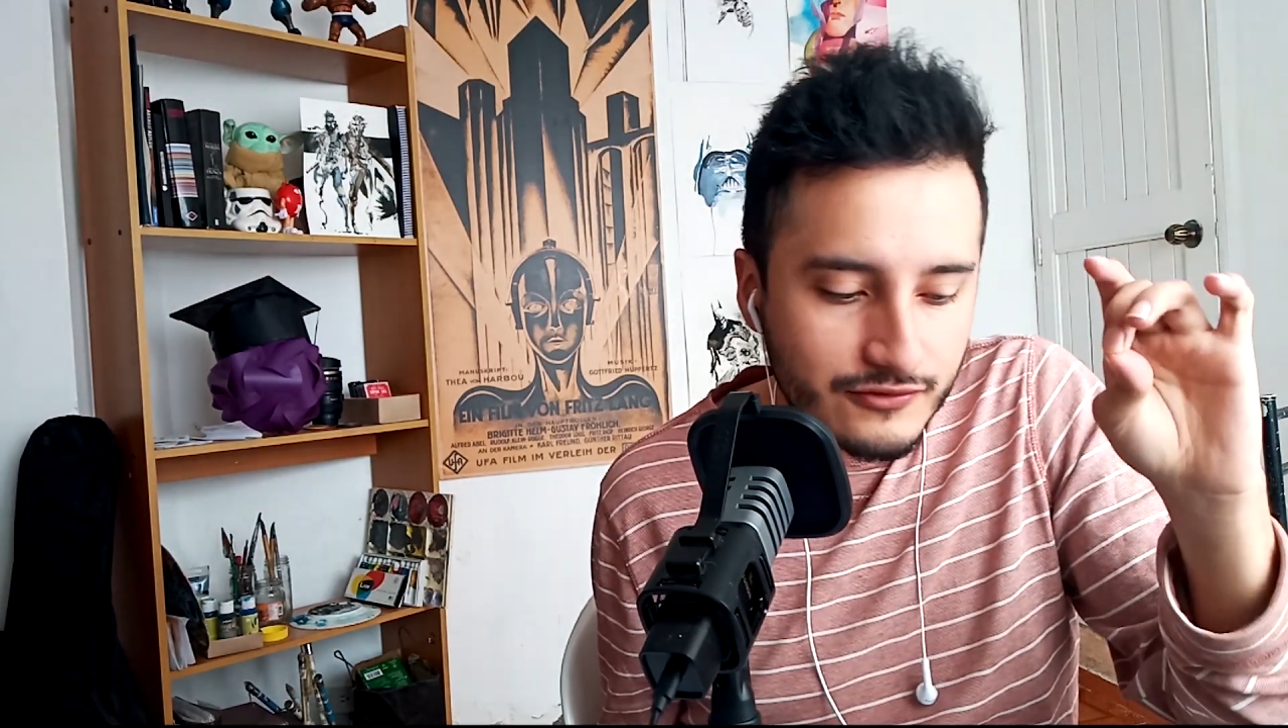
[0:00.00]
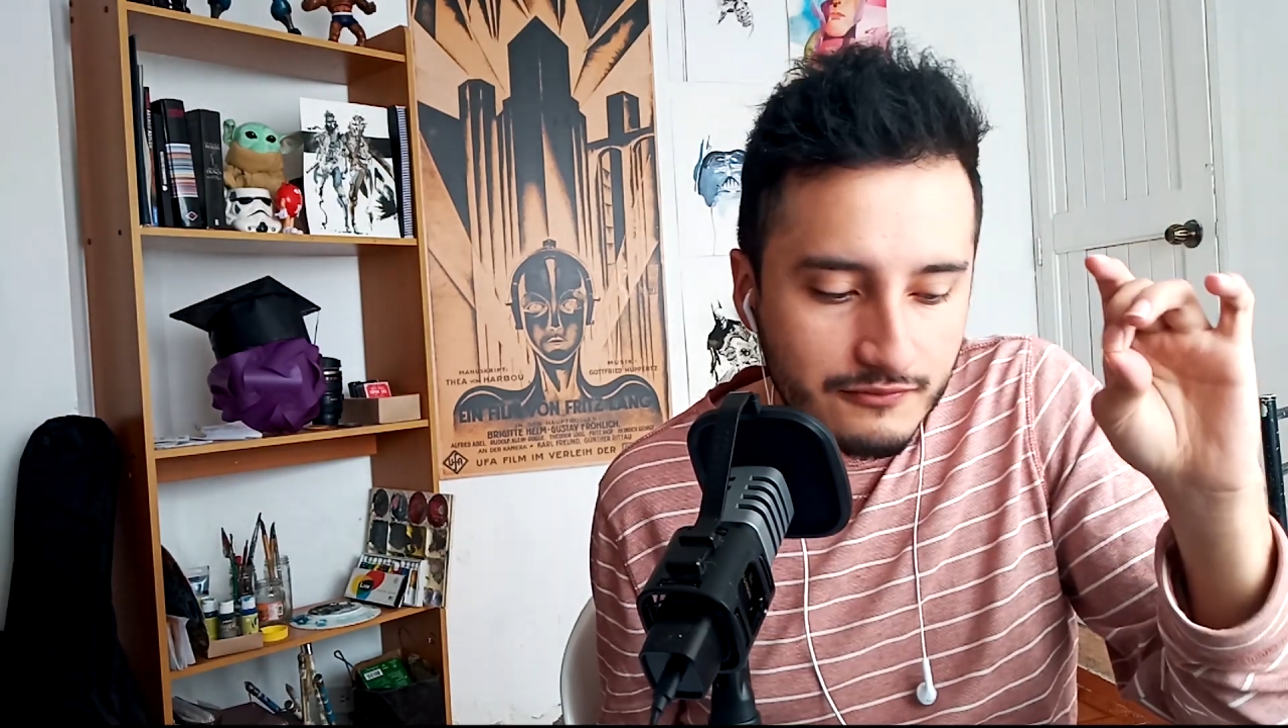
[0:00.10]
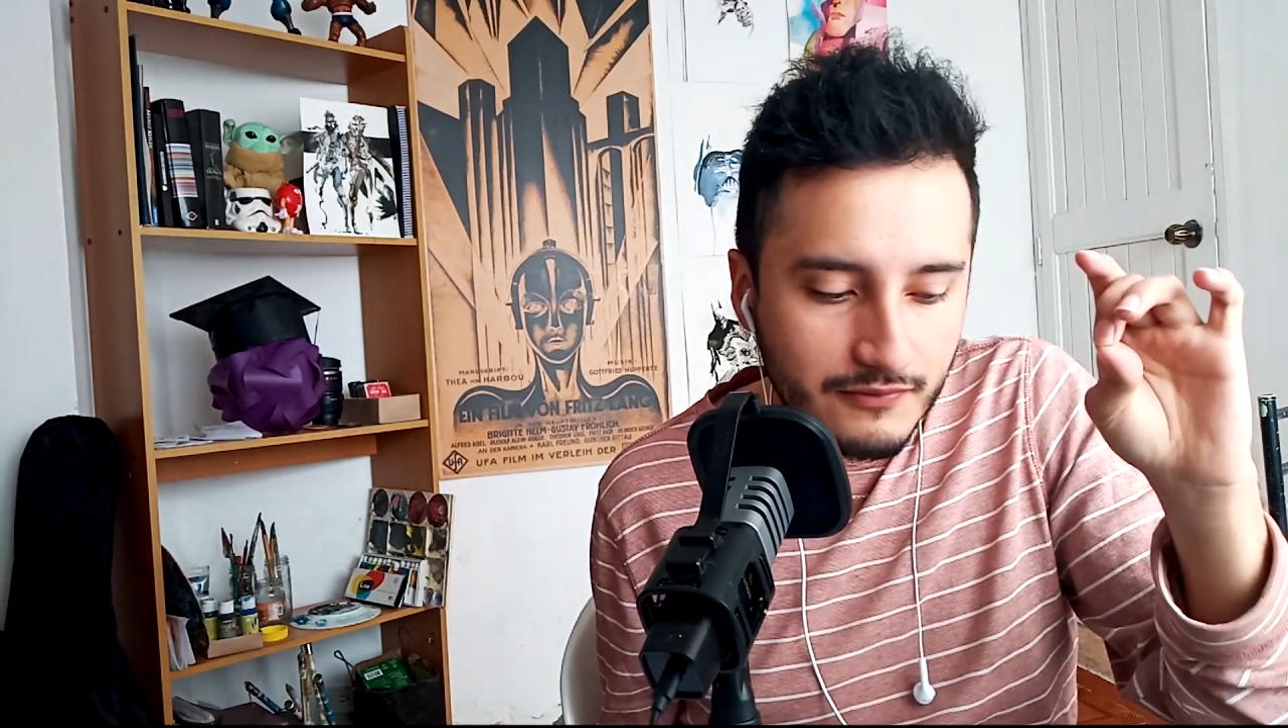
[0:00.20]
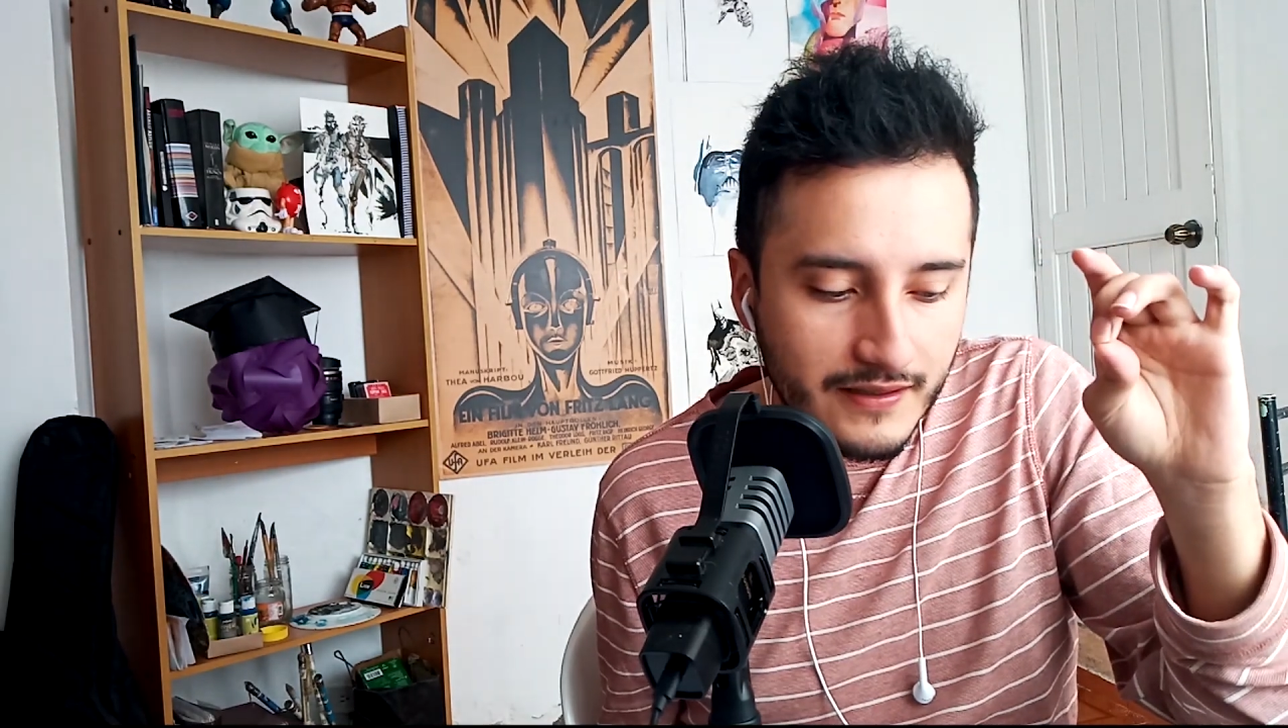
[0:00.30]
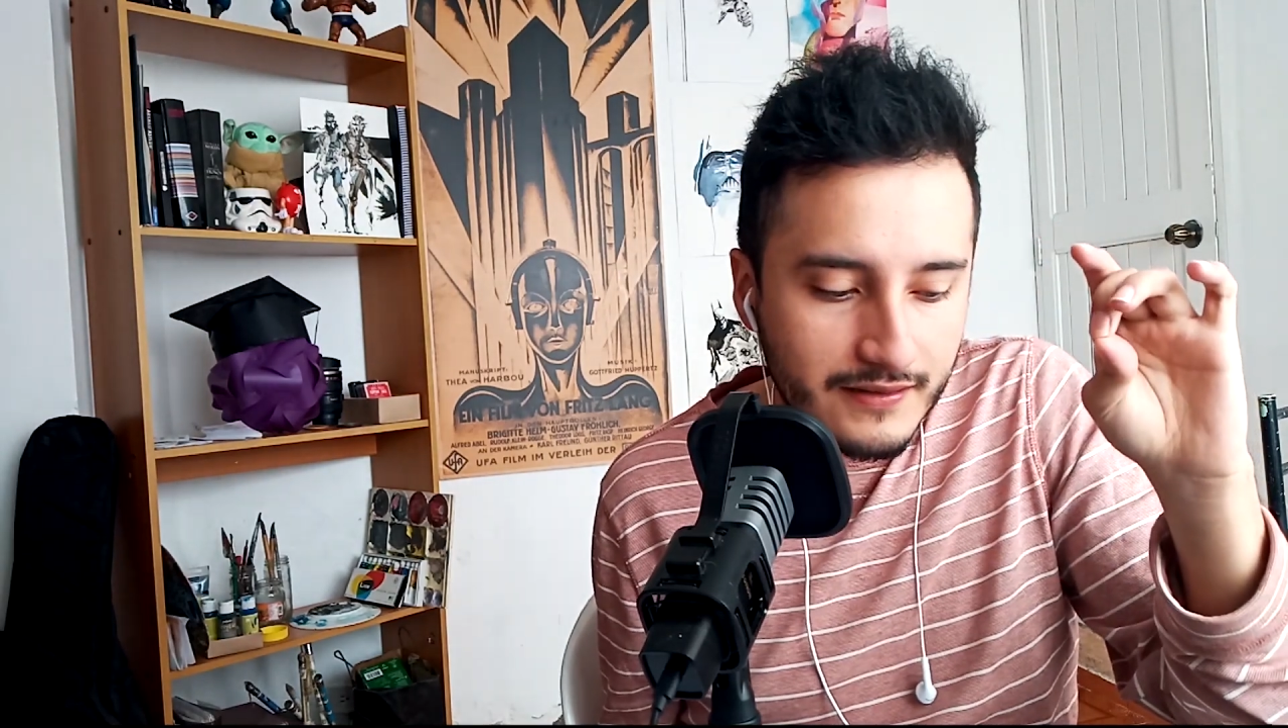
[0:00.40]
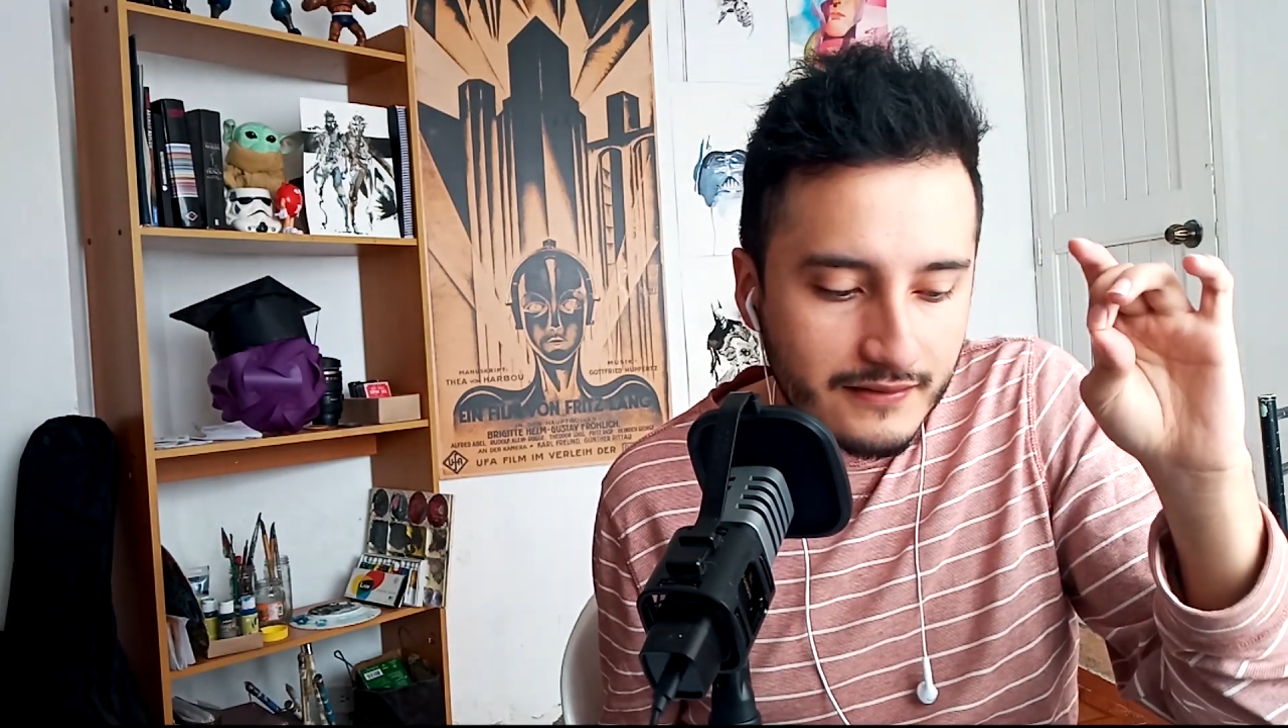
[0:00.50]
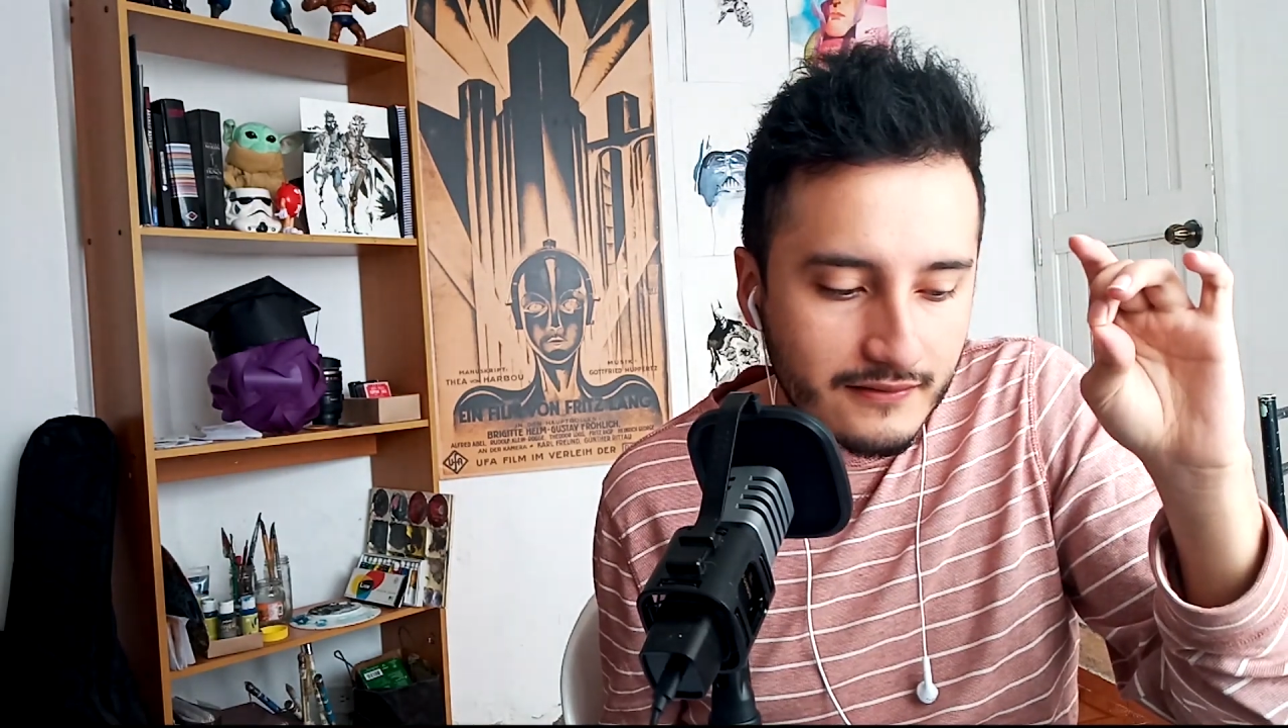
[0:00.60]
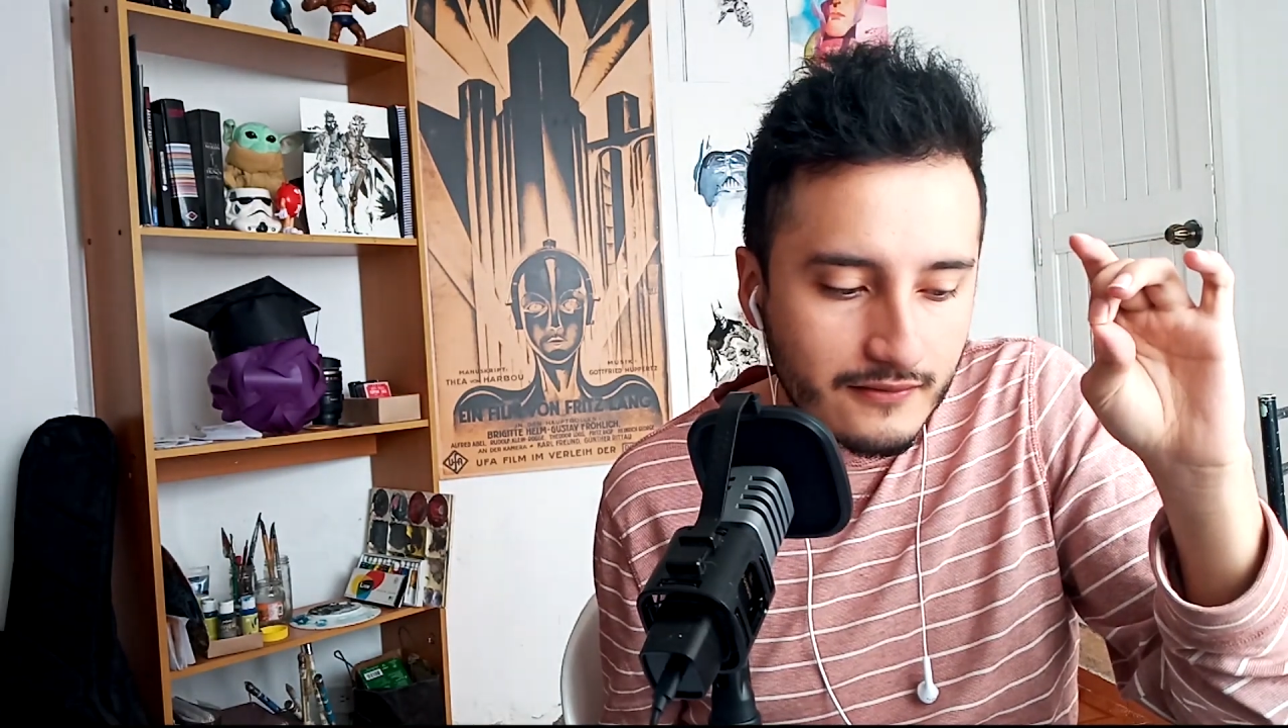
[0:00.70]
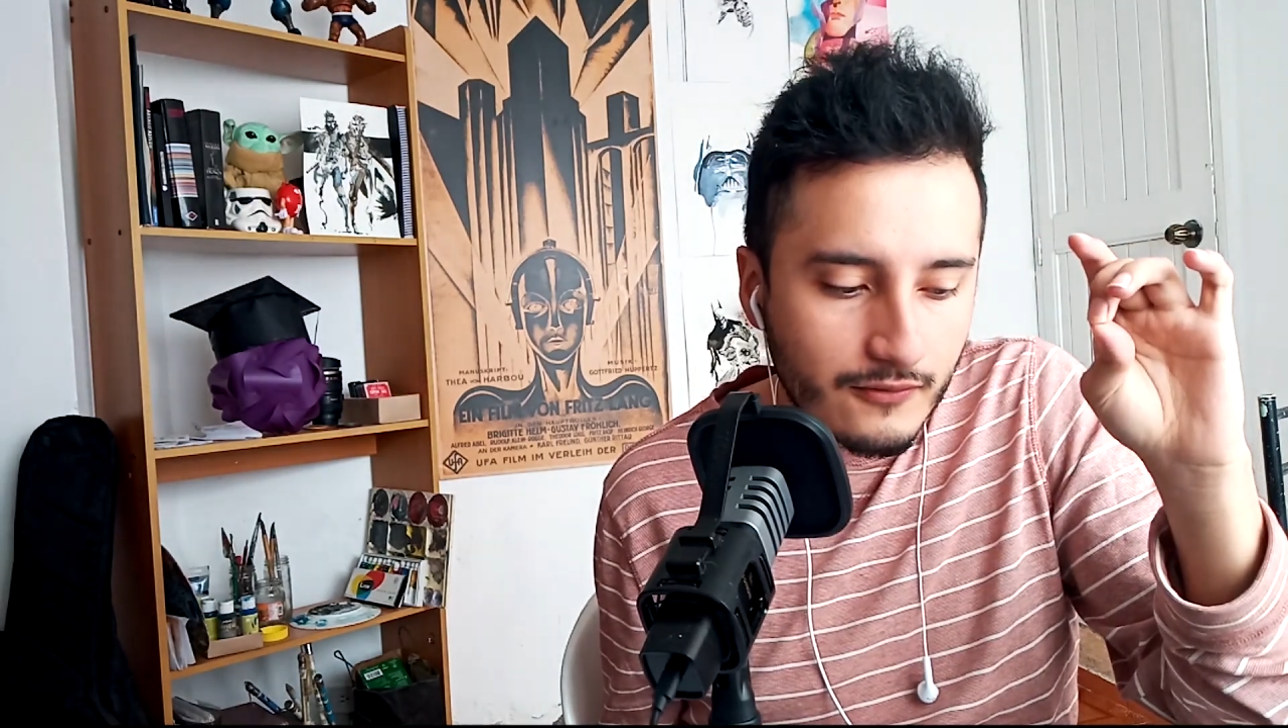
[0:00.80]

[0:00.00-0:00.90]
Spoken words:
explain